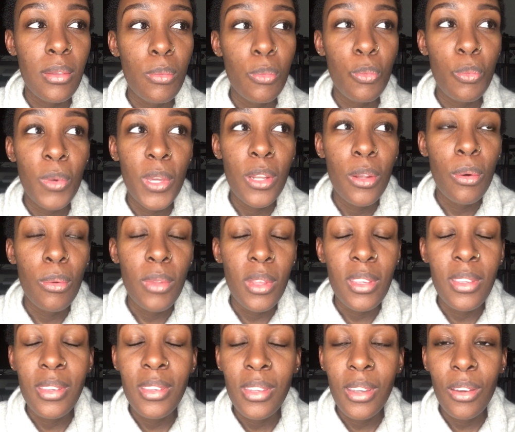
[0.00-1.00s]
we don't
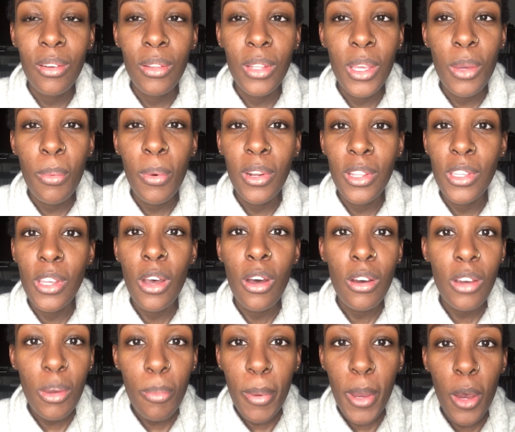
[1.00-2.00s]
necessarily want to
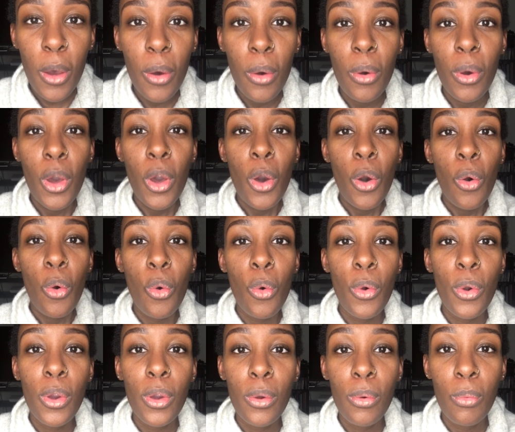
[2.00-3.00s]
talk about,
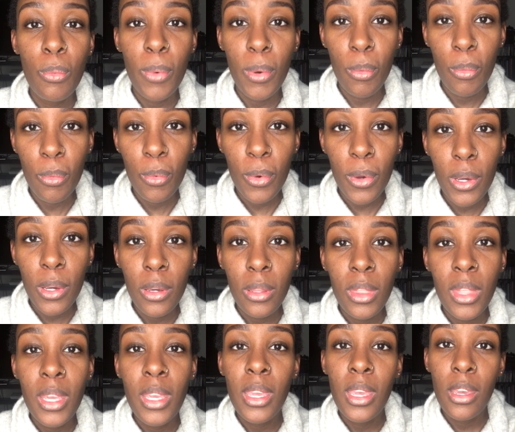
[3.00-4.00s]
or when we're
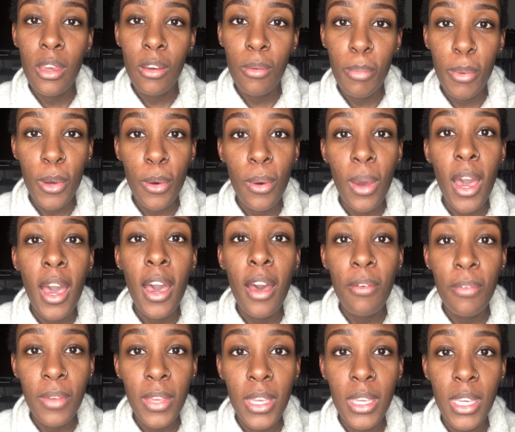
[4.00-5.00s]
thinking about
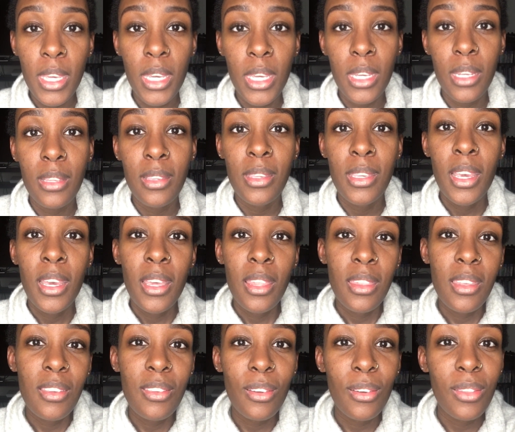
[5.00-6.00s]
having kids,
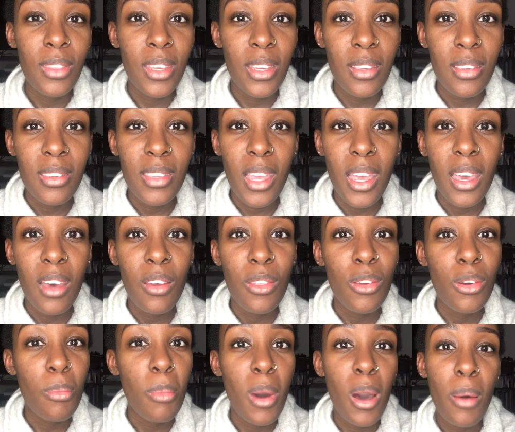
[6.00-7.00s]
these are things that
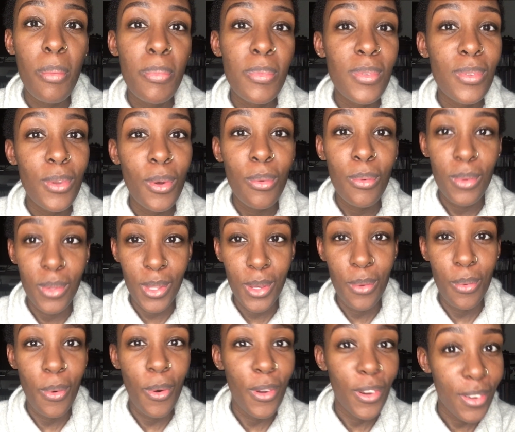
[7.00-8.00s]
other moms don't really
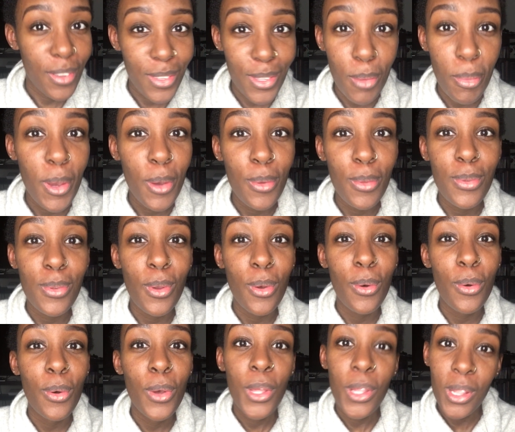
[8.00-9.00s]
warn us about.
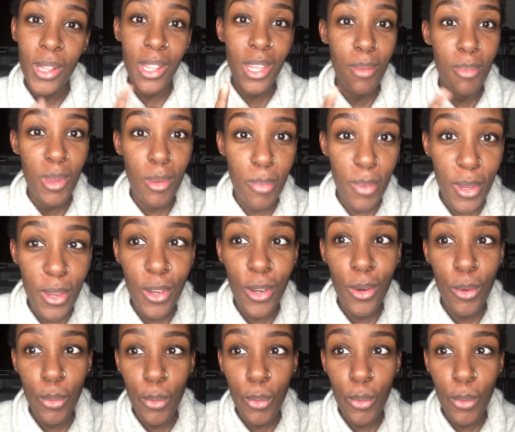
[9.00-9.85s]
So let me be your